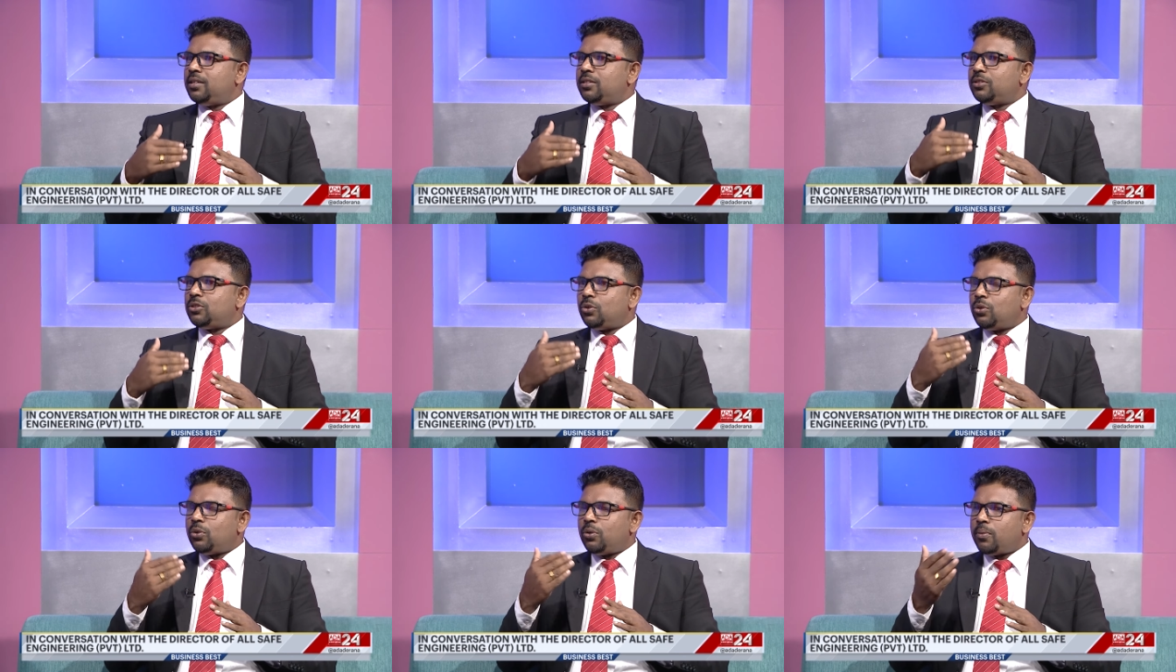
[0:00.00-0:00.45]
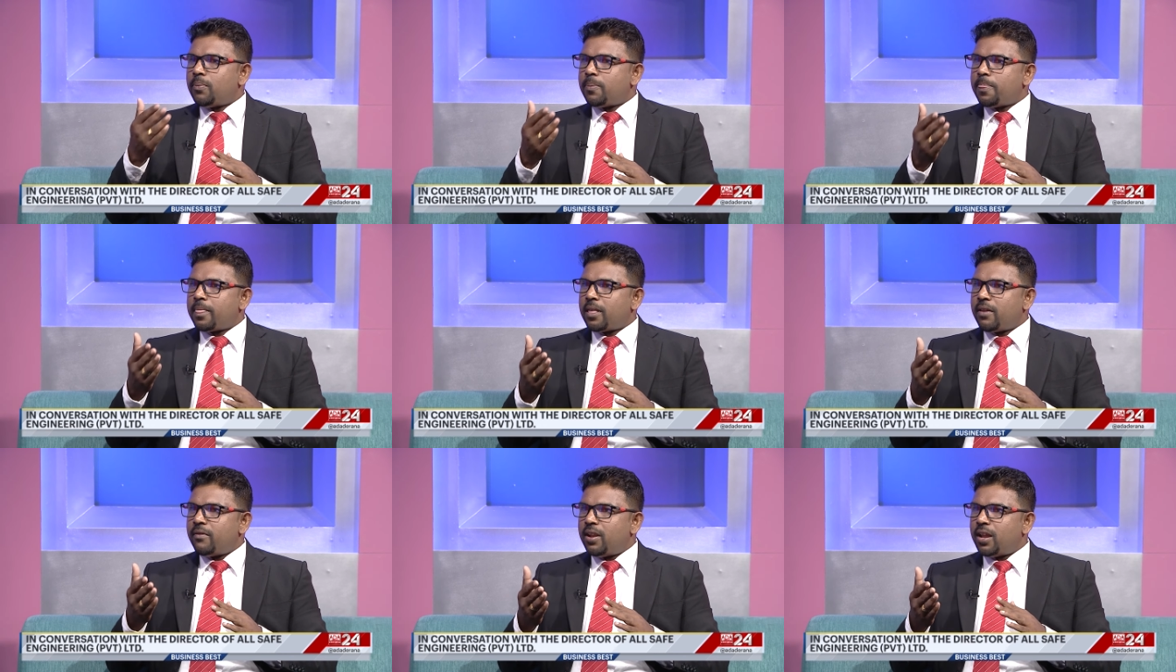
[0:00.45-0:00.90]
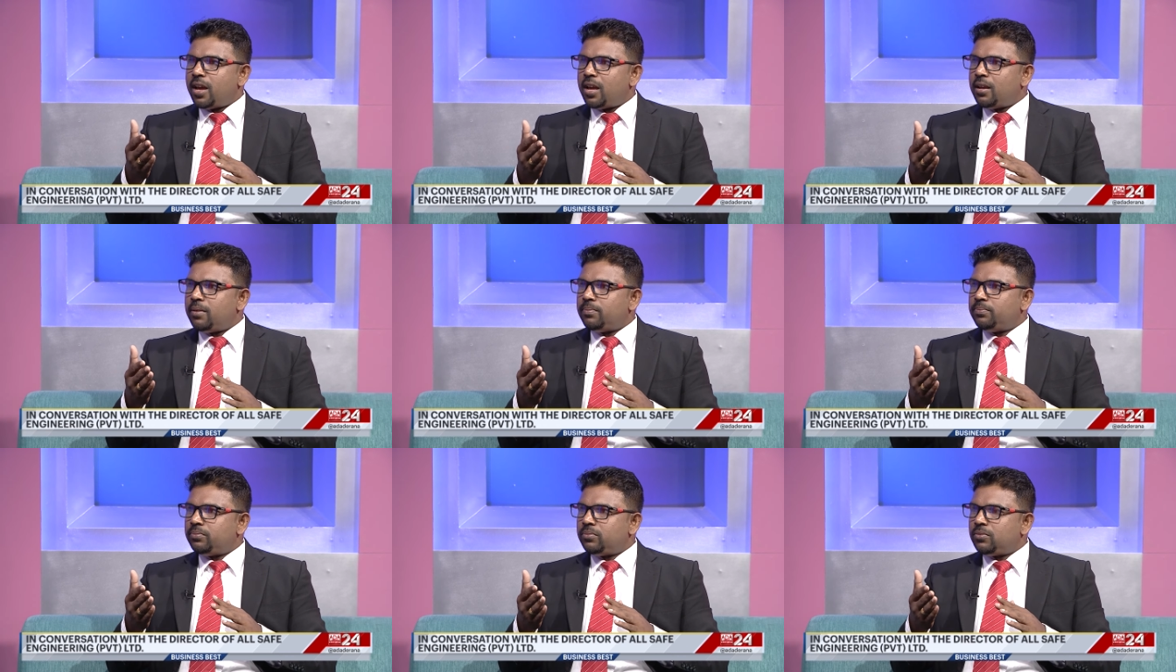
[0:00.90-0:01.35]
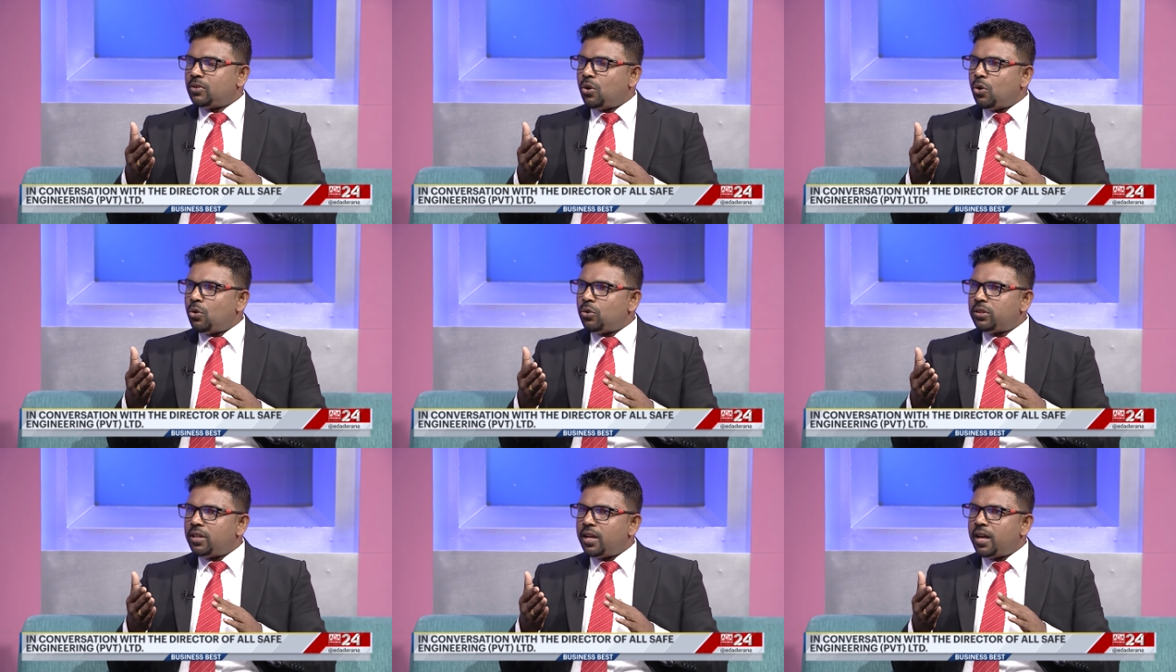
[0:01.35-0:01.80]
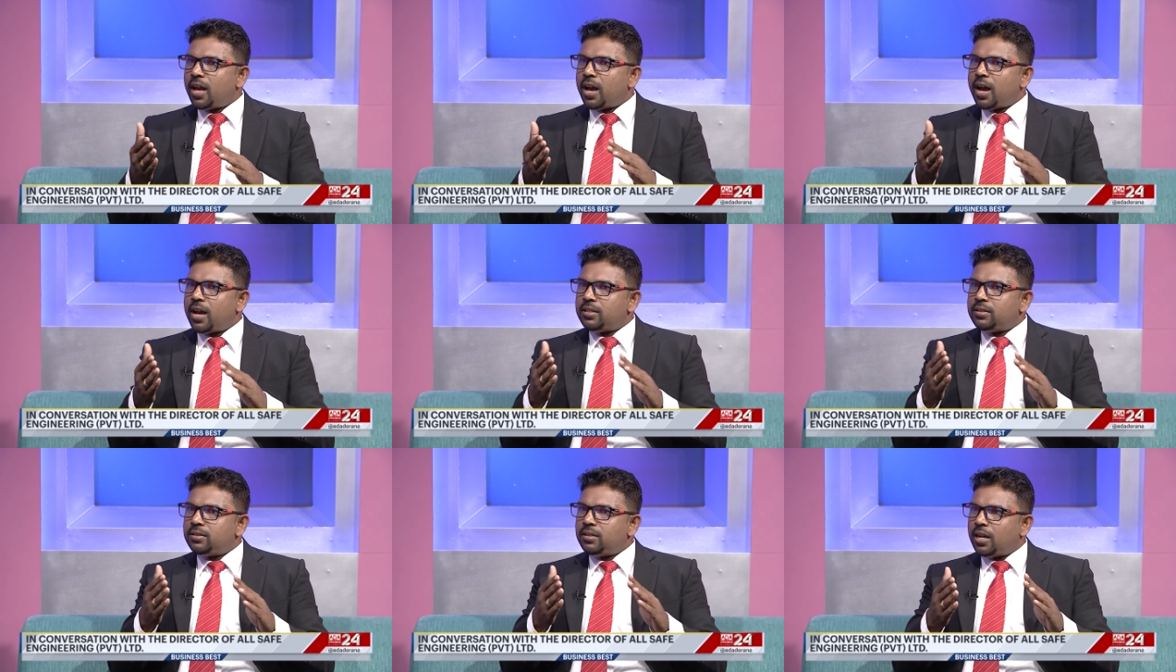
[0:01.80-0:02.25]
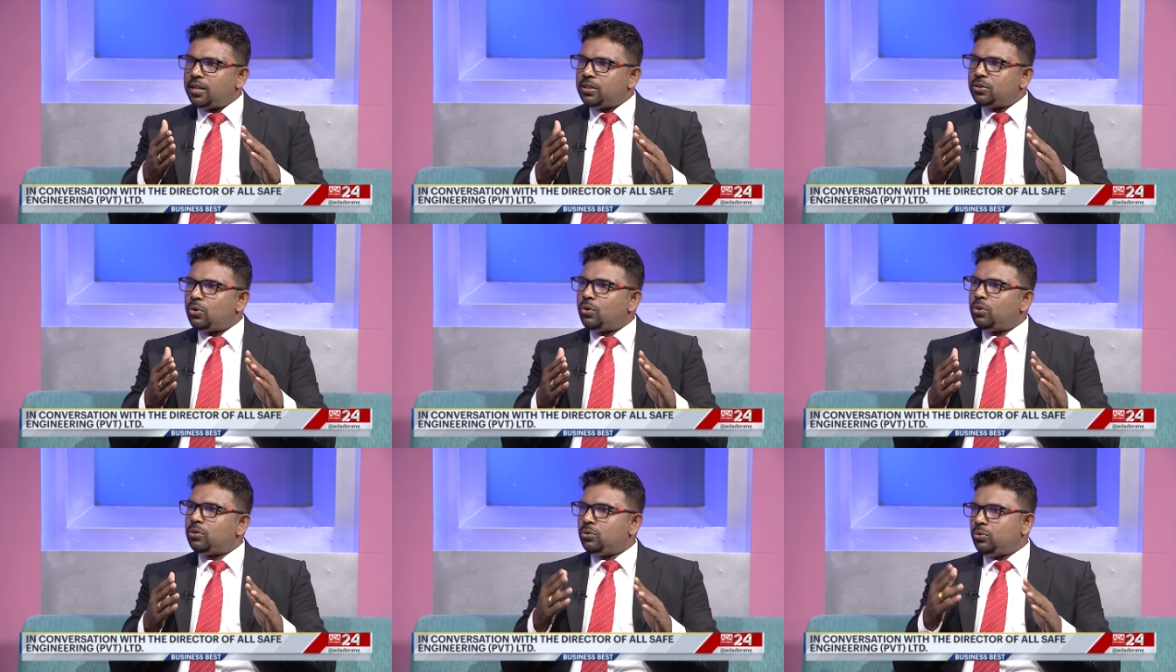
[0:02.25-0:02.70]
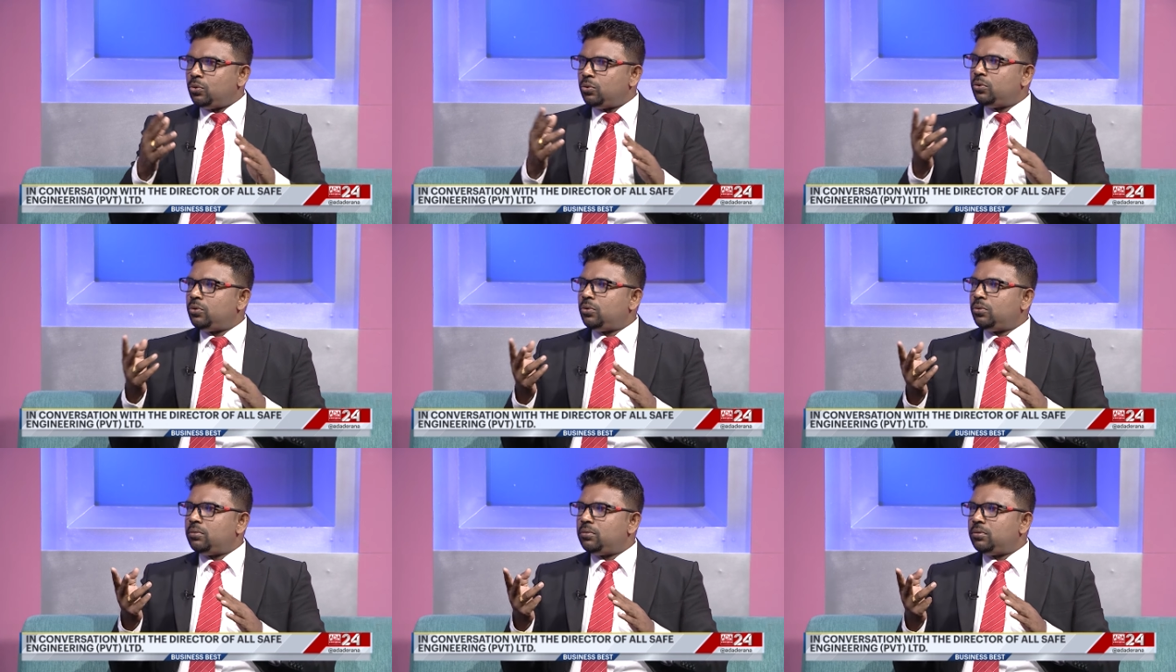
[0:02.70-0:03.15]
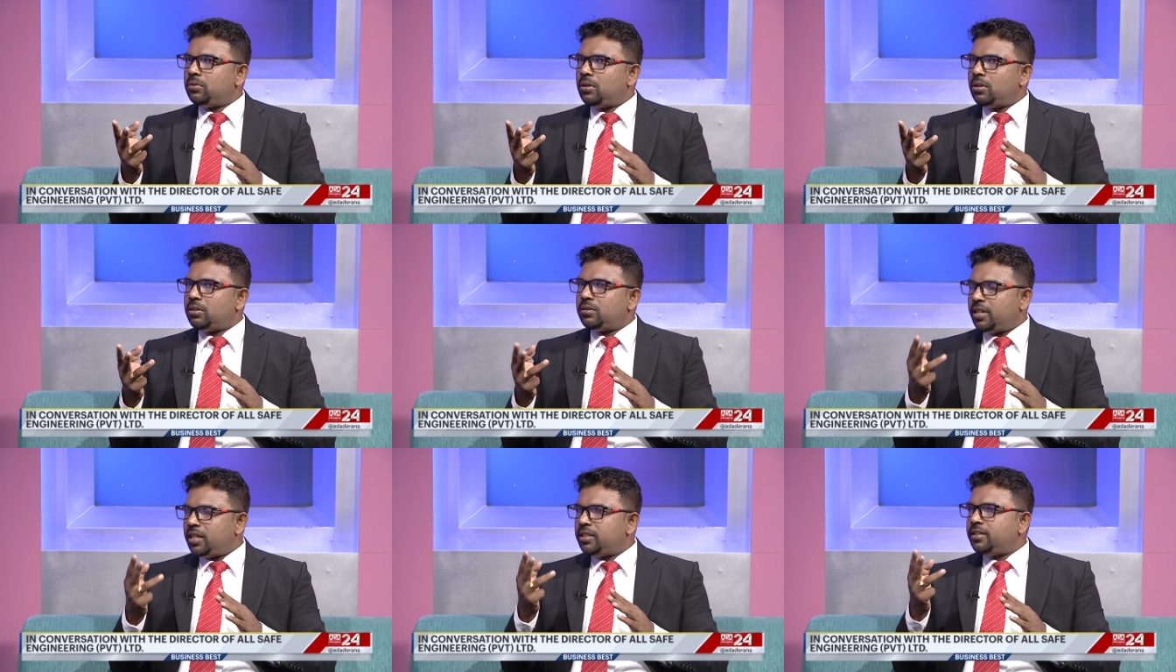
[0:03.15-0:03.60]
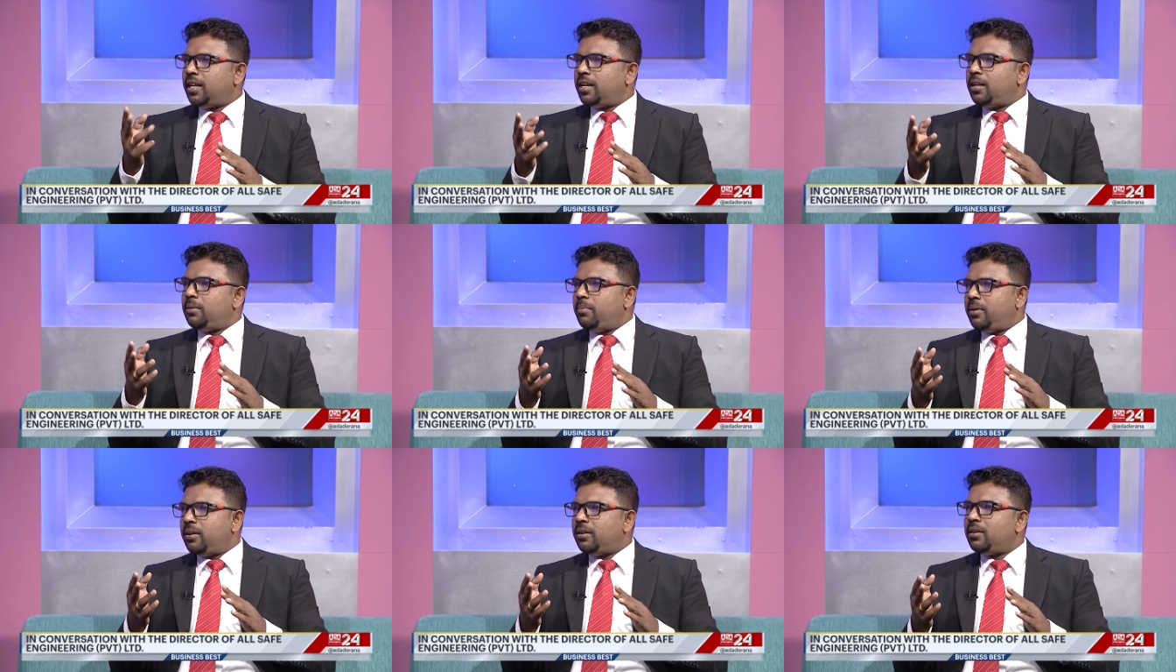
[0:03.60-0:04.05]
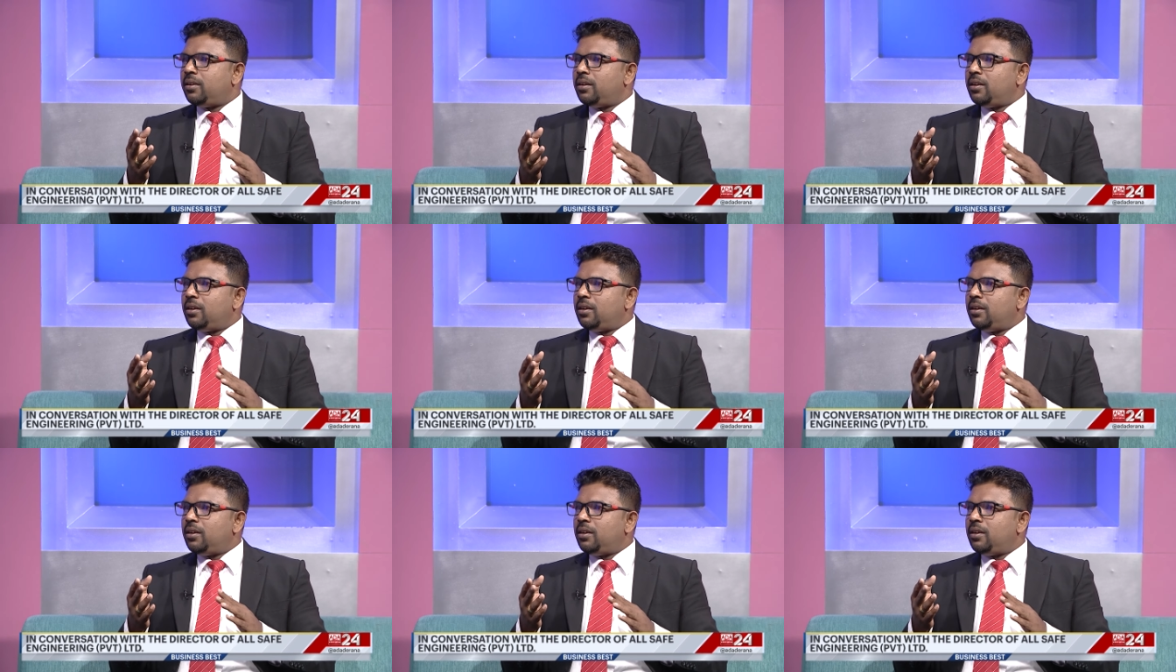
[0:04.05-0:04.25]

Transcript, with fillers: So when I go there, I, I saw two, uh, three gentlemen.